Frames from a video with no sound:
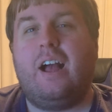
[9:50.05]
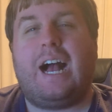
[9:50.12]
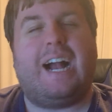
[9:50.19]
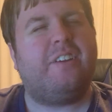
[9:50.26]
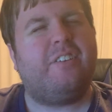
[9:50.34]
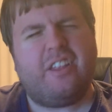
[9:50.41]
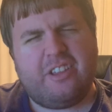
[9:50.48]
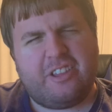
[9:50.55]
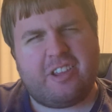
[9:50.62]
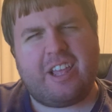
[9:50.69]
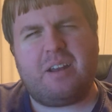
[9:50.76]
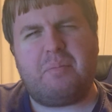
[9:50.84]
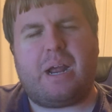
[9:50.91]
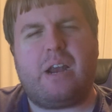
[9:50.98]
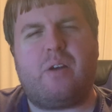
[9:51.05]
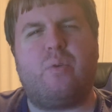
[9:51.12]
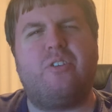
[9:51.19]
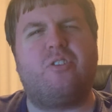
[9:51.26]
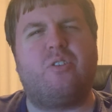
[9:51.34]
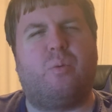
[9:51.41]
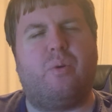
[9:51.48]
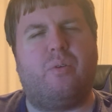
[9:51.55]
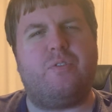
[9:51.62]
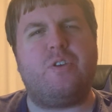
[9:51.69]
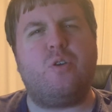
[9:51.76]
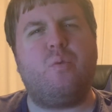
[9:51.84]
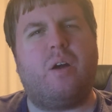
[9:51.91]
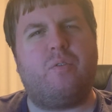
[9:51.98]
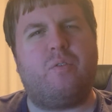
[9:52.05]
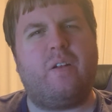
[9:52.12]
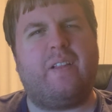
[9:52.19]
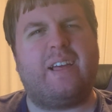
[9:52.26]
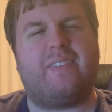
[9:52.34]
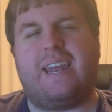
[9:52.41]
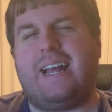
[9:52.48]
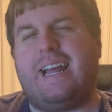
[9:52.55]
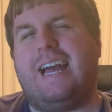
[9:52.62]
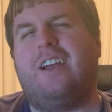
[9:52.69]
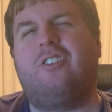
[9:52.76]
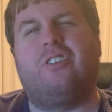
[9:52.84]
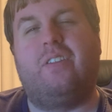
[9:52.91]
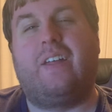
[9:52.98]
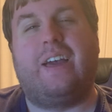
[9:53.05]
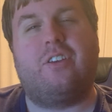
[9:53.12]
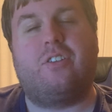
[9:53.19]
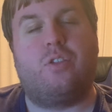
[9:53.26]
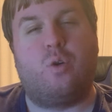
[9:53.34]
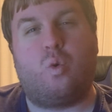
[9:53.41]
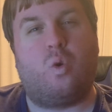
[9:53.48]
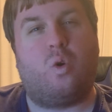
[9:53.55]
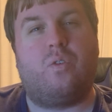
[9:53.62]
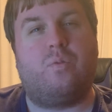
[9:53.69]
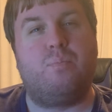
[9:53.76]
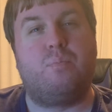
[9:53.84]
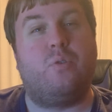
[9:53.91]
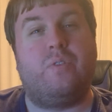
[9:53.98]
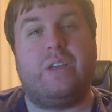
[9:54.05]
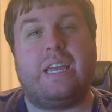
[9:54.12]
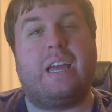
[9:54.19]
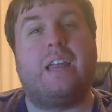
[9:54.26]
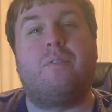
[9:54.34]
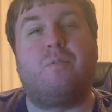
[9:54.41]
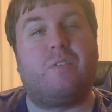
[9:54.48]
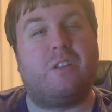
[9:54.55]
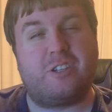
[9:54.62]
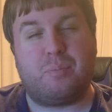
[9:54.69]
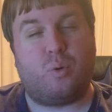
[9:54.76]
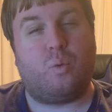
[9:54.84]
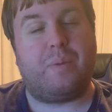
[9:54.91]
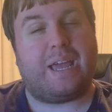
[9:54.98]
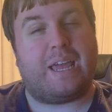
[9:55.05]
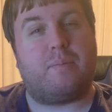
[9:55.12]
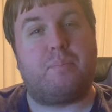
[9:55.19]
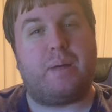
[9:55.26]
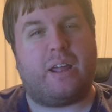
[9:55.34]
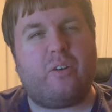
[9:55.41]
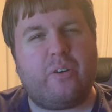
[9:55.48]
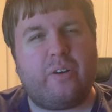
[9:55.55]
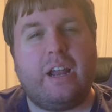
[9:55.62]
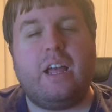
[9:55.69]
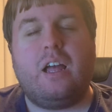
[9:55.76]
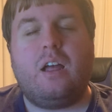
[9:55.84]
I did say in my original review of Relic that I actually liked the horror movie Invisible Man better,